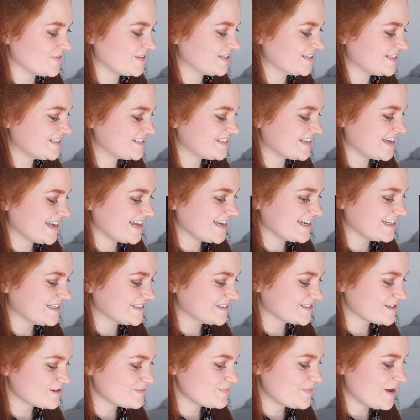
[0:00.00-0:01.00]
this
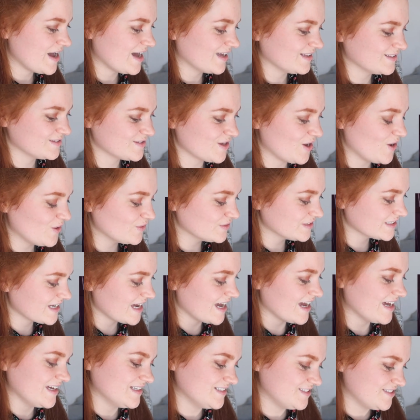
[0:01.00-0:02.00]
is Pat's old
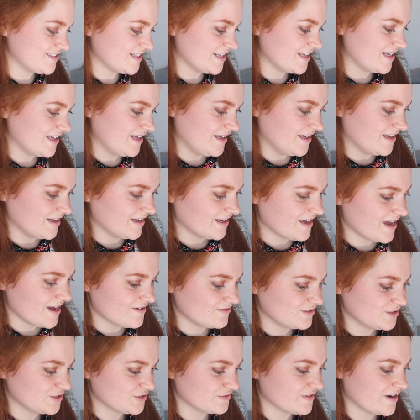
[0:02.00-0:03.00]
cage, the
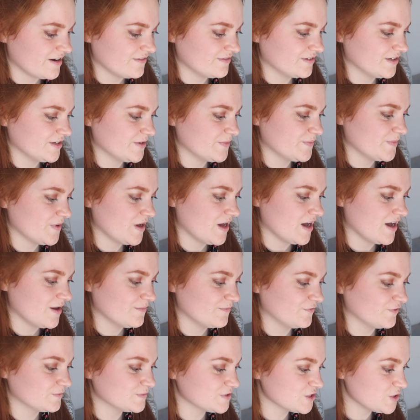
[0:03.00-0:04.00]
Kerry terrarium
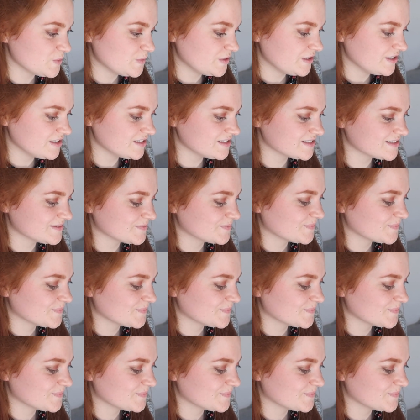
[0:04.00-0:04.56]
from Zooplus.